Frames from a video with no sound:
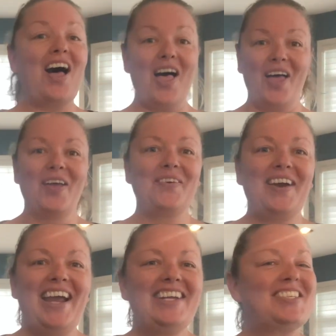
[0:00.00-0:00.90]
All
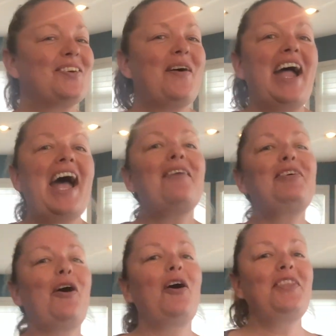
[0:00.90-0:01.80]
right, so I have
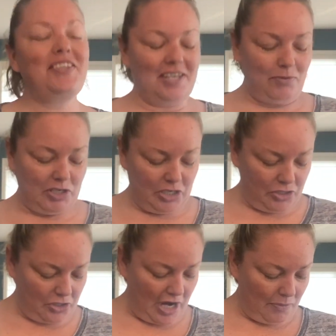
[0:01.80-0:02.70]
it on the same
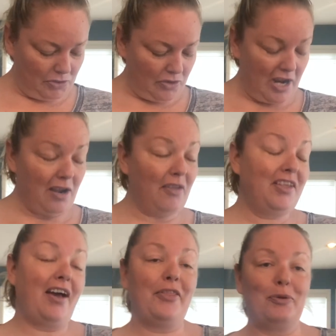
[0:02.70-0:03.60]
t-shirt I was trying on
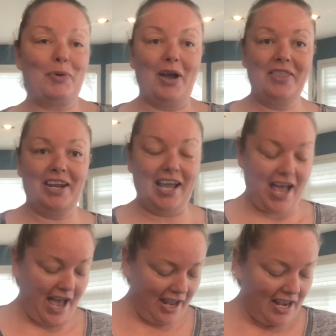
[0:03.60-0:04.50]
the other bra that I
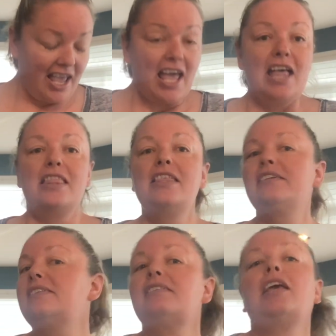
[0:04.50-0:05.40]
had.
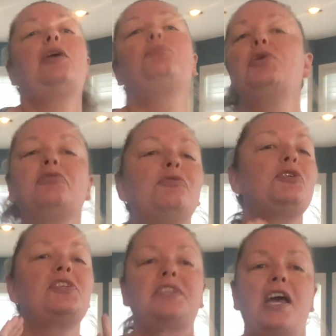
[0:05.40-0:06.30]
This is a beautiful
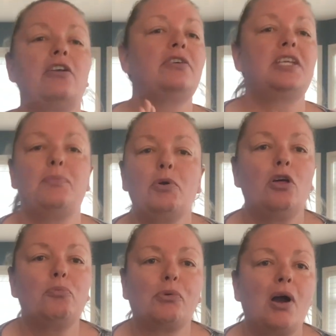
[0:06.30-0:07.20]
standard
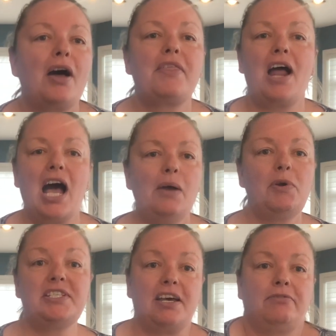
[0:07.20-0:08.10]
typical bra that I
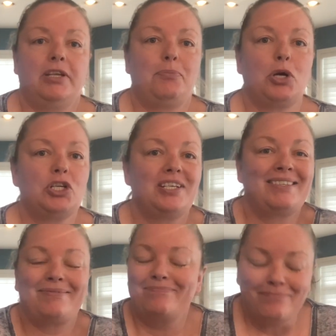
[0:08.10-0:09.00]
would definitely
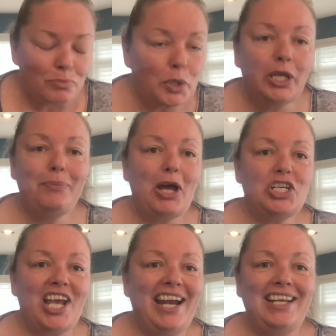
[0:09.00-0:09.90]
purchase pretty
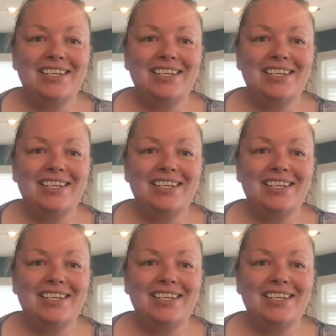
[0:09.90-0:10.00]
much any